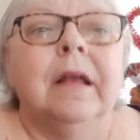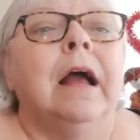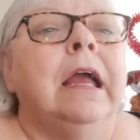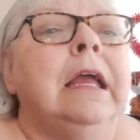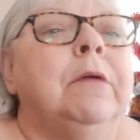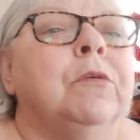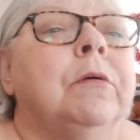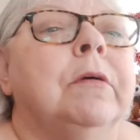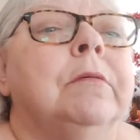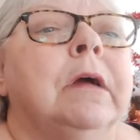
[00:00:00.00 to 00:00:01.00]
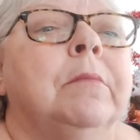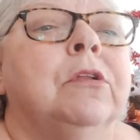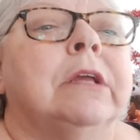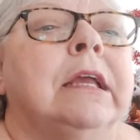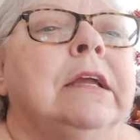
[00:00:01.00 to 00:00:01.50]
I where I'm
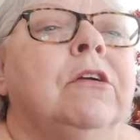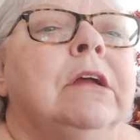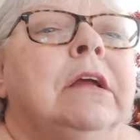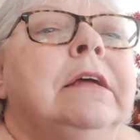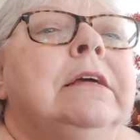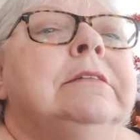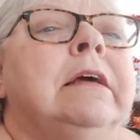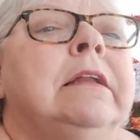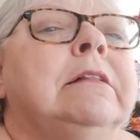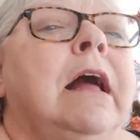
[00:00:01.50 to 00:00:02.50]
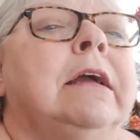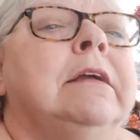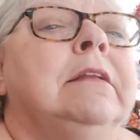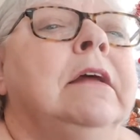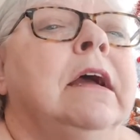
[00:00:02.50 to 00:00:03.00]
looking here. Ten o'clock
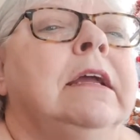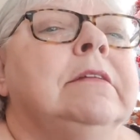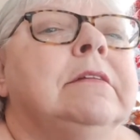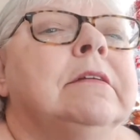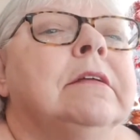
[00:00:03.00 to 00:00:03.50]
at night.